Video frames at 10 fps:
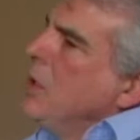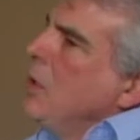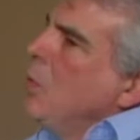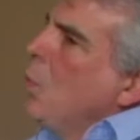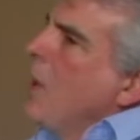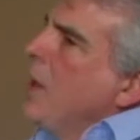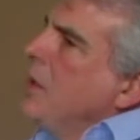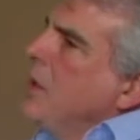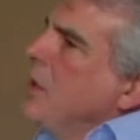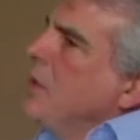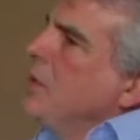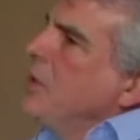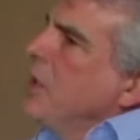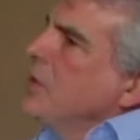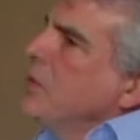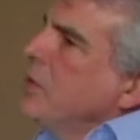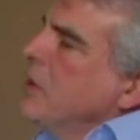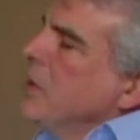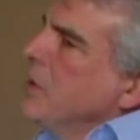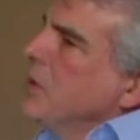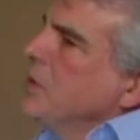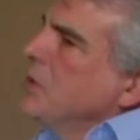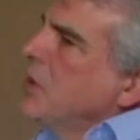when industrialists